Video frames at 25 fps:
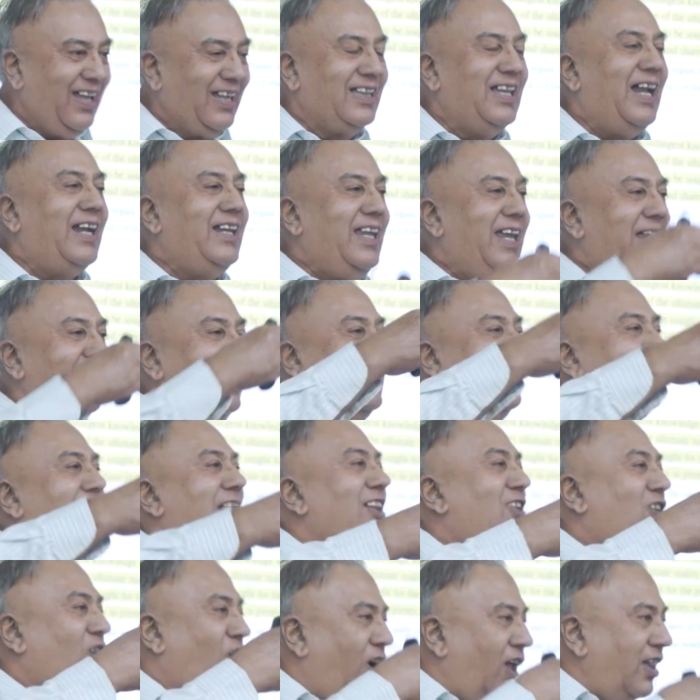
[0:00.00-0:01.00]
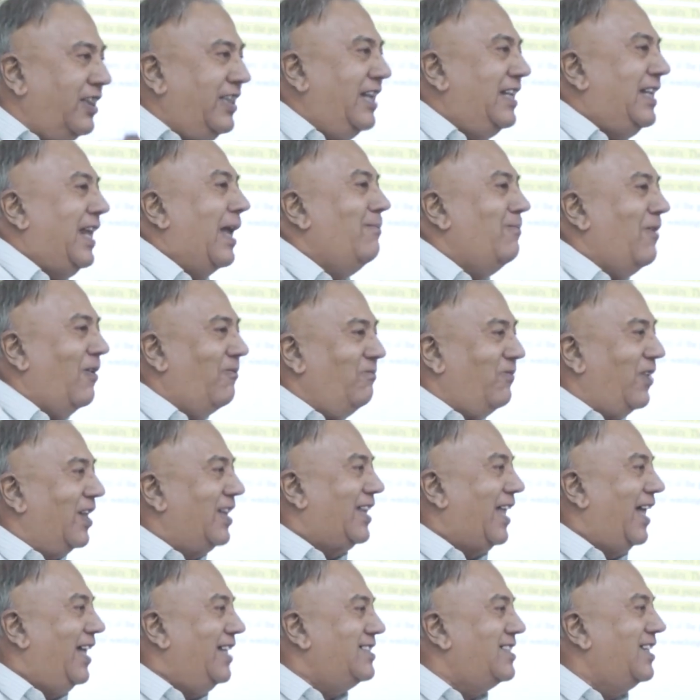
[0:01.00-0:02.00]
that the Indians all the time
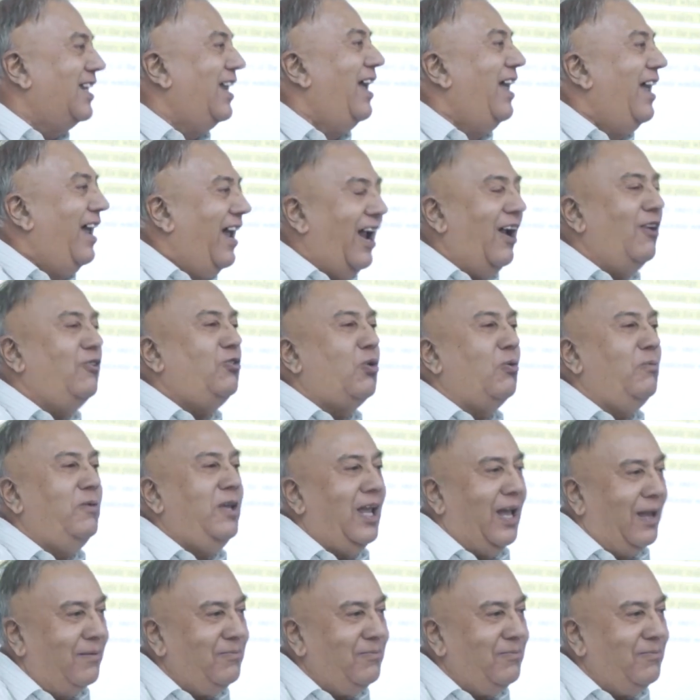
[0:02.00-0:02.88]
emphasized have to be,